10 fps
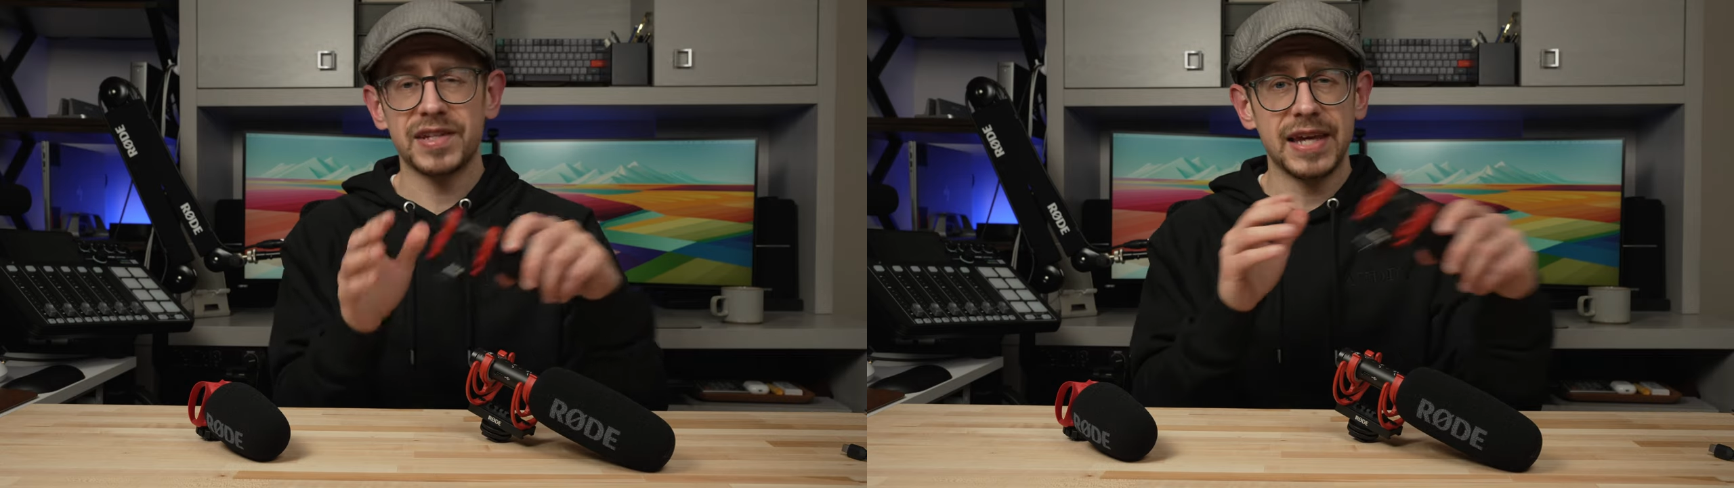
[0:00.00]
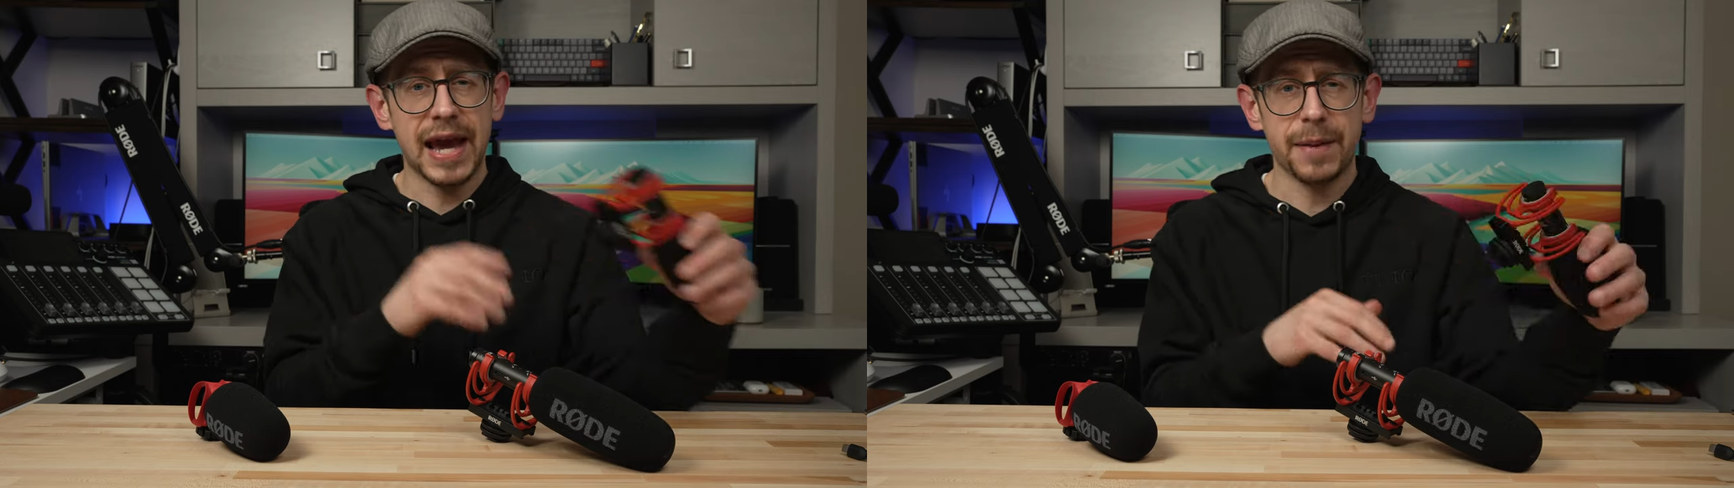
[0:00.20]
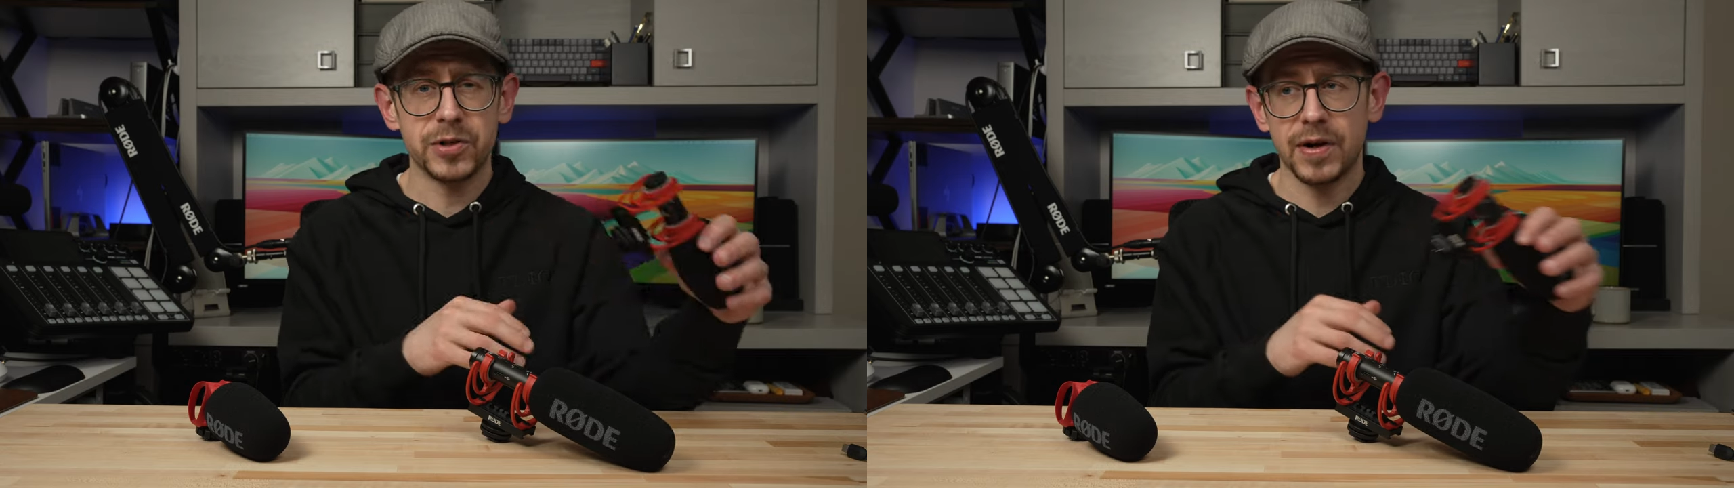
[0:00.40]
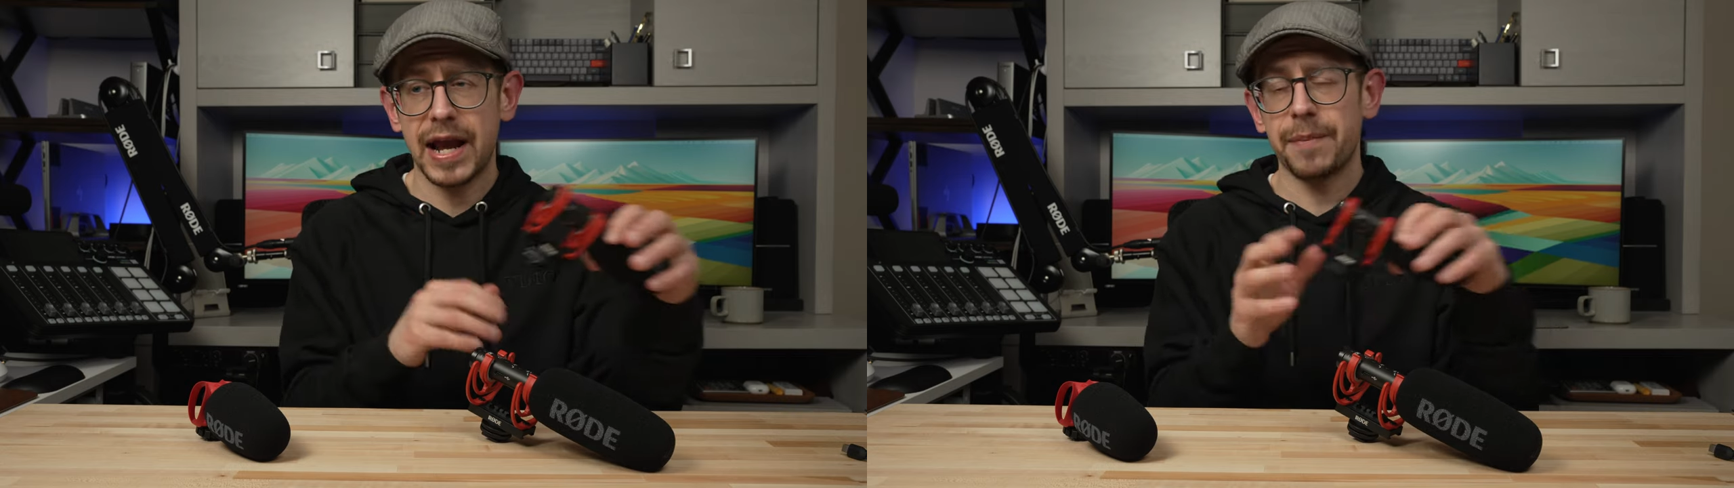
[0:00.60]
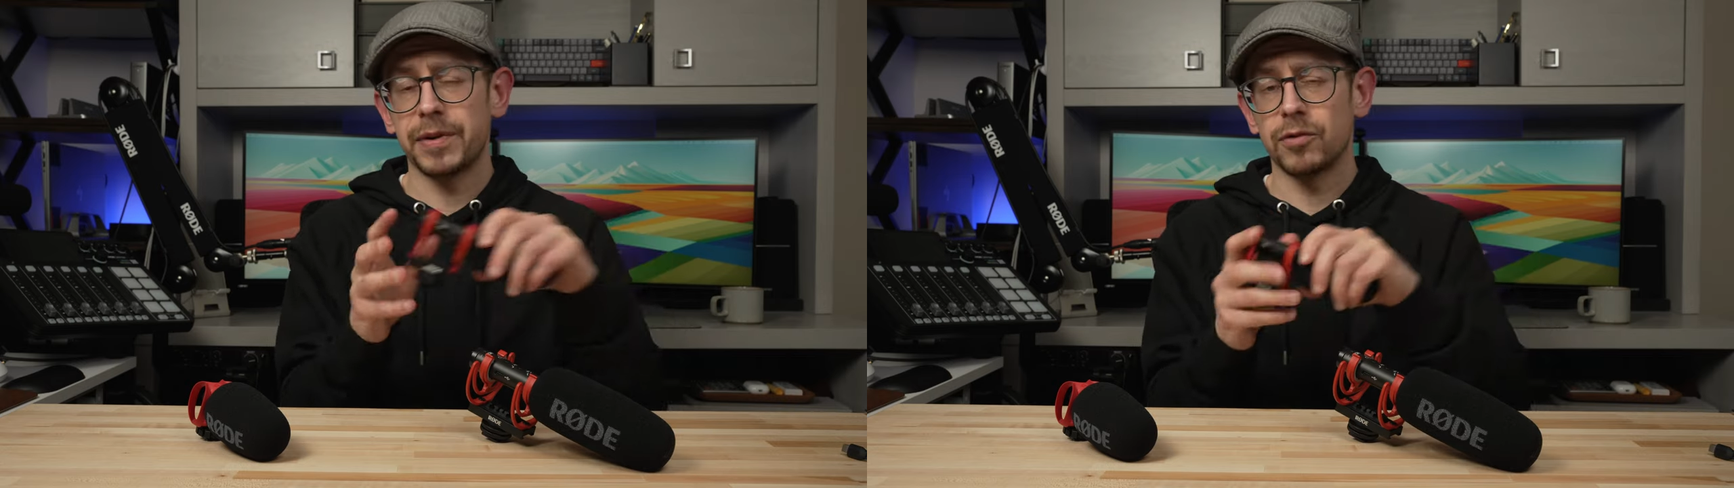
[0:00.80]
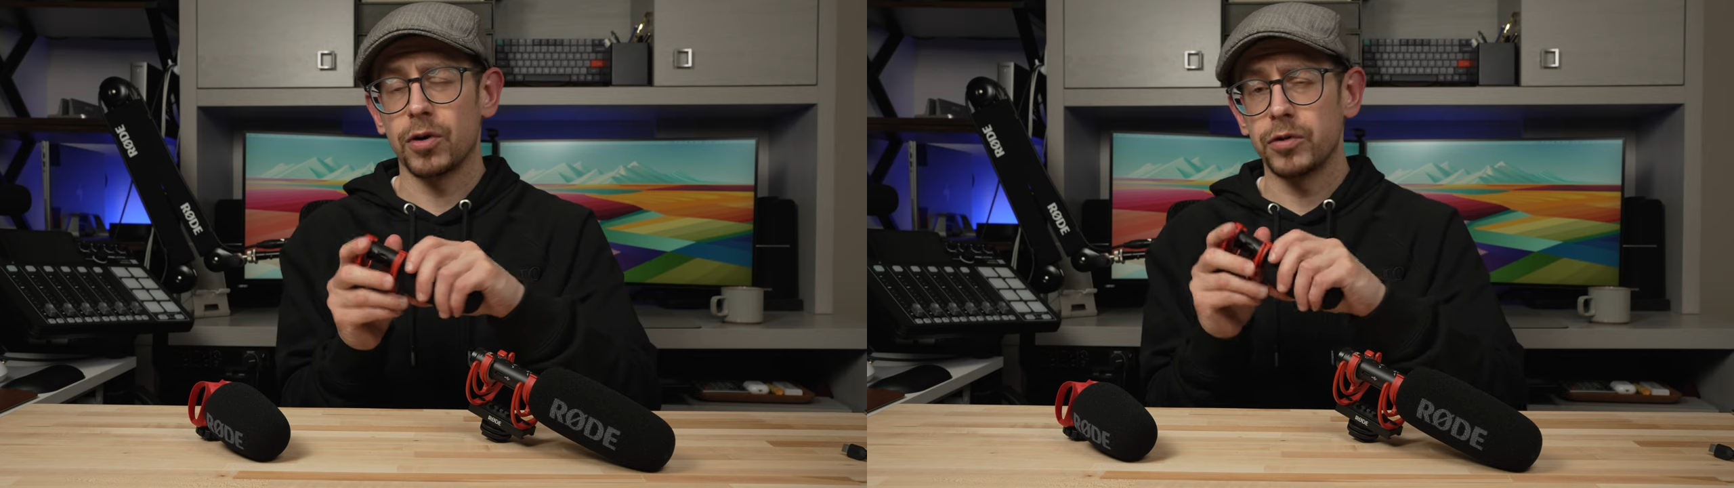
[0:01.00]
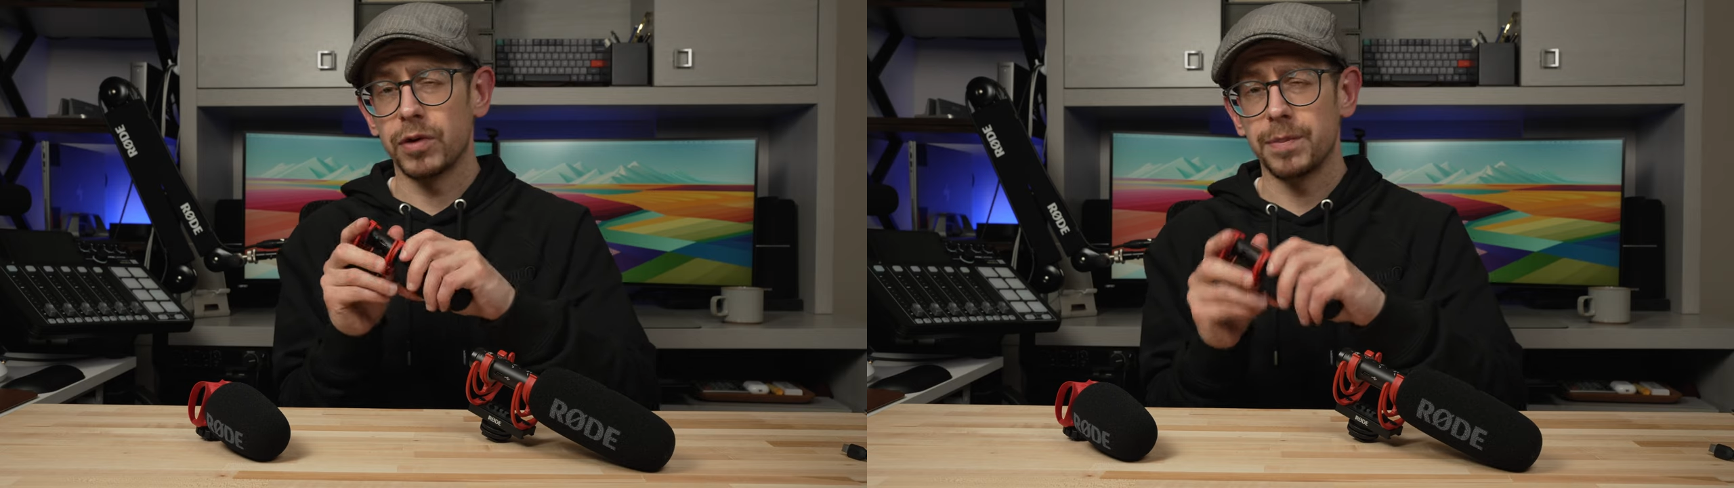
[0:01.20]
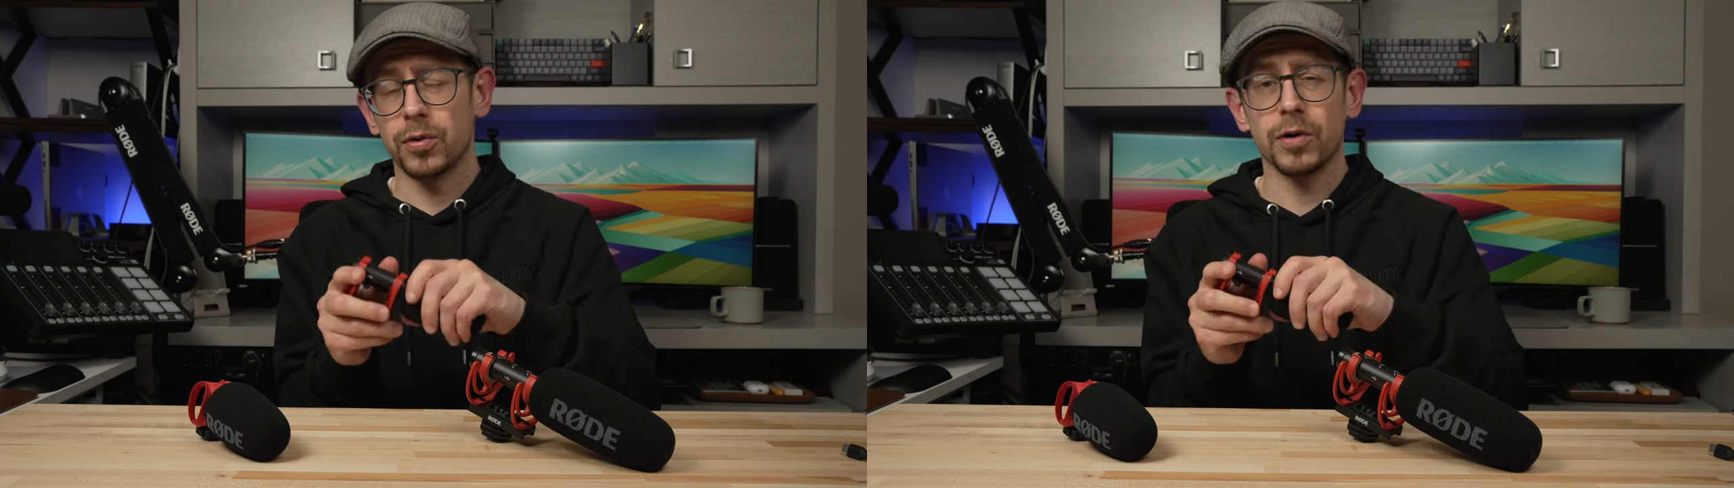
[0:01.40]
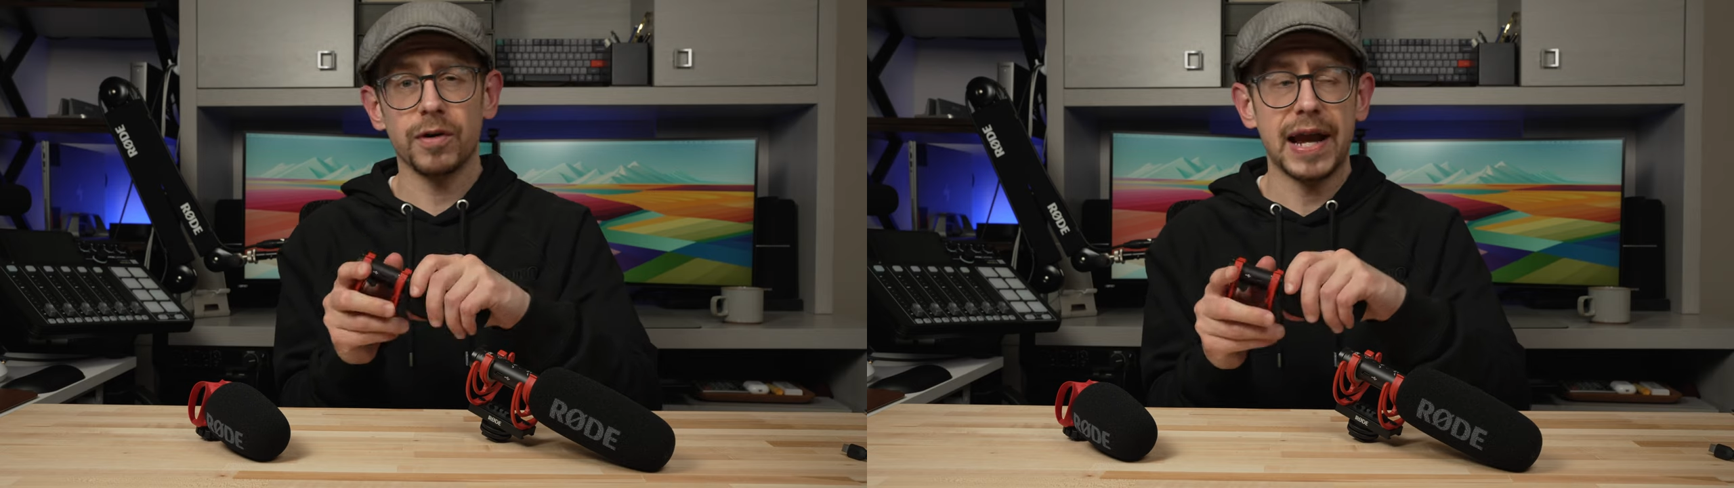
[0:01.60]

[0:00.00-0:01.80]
Capture app and Rode Reporter